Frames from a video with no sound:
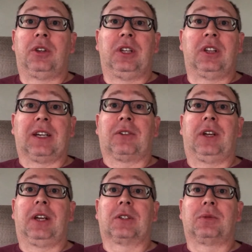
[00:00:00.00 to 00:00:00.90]
the
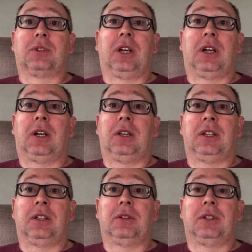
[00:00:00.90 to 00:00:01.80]
electronics were gone.
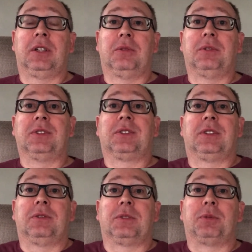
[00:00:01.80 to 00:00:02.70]
It, it was
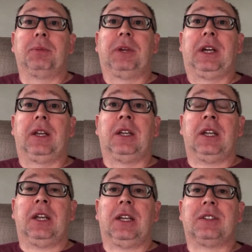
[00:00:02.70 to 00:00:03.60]
it was pretty bad,
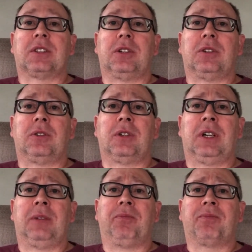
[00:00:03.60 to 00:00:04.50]
and so.
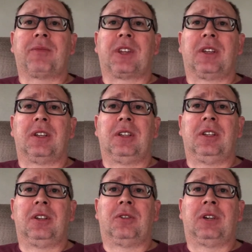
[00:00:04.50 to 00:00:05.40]
Um,
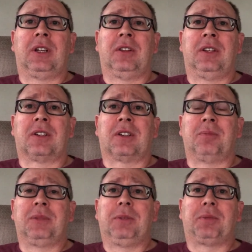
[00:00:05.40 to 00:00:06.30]
you know, uh, there
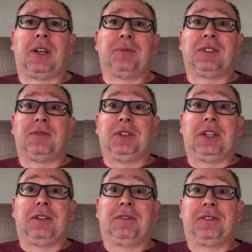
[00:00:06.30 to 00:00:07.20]
could be problems if you
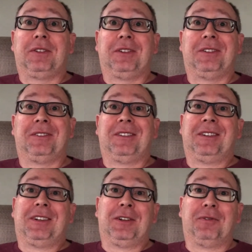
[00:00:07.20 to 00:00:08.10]
have
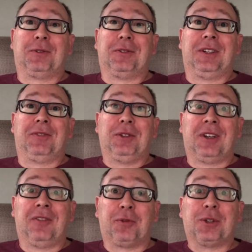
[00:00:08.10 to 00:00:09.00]
if you,
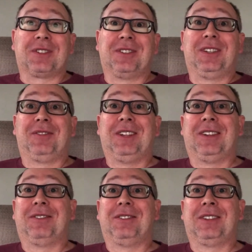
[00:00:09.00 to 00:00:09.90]
unfortunately, if you
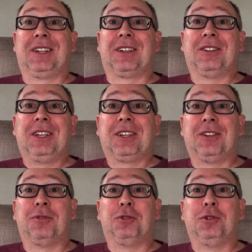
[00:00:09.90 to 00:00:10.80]
have like a leak in
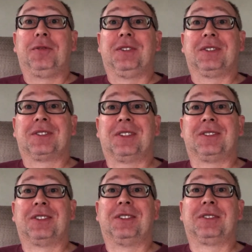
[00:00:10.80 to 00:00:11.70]
your roof, there's
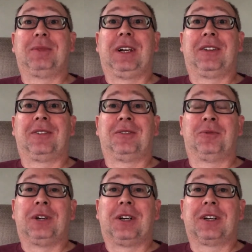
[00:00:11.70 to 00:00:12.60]
concerns about
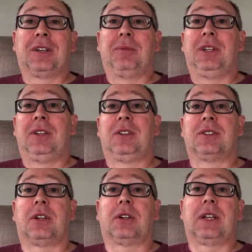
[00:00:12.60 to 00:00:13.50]
water coming in.
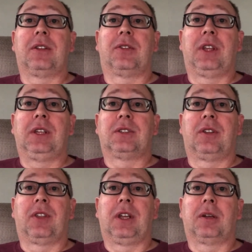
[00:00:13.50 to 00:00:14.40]
There's all kinds of things you
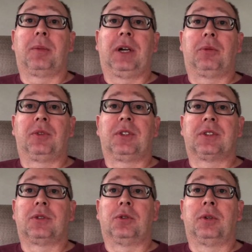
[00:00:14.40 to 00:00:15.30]
think about with the
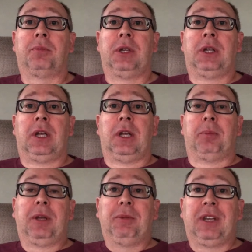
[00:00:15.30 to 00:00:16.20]
storm.
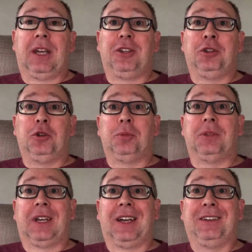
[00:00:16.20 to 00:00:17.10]
Maybe not you,
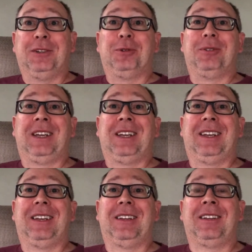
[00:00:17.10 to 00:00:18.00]
but I do.
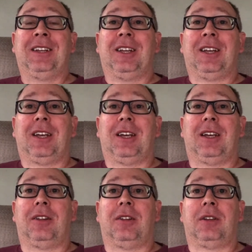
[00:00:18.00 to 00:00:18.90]
And
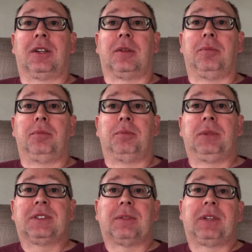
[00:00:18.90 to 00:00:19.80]
uh, there can
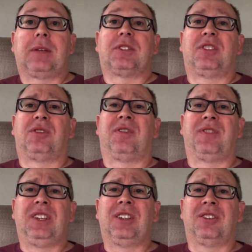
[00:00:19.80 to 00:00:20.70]
be sometimes a little
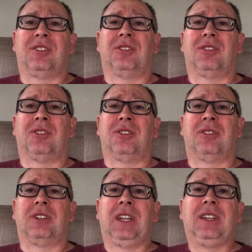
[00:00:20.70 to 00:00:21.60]
fear or,
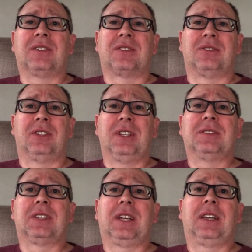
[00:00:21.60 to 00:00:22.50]
or angst or
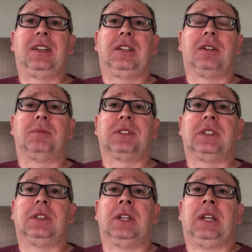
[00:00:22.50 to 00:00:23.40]
anxiety comes
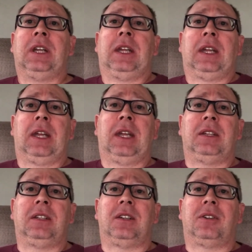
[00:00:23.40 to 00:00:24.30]
in.
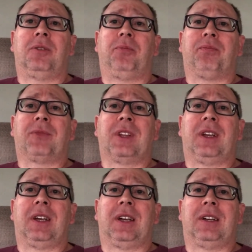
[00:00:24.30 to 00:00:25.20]
And you know,
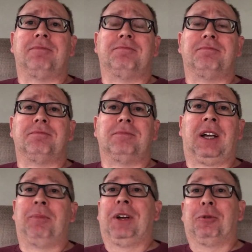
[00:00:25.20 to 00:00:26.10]
uh,
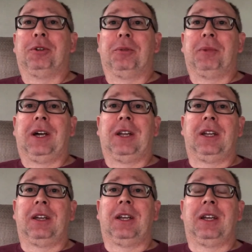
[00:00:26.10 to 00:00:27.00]
I'm not worried about it.
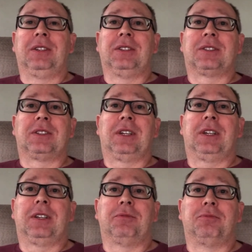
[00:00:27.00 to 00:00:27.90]
I, I just
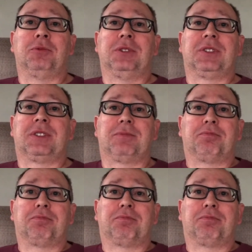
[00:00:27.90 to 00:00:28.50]
uh, was